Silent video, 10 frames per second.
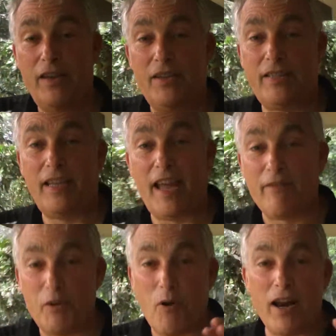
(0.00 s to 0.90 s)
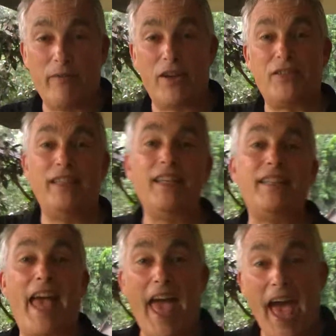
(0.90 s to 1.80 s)
You see, every one of us need
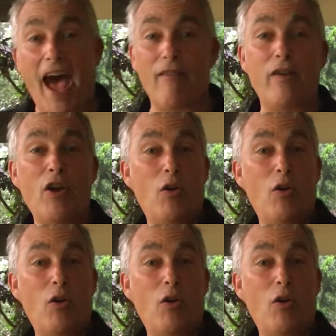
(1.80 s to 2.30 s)
to have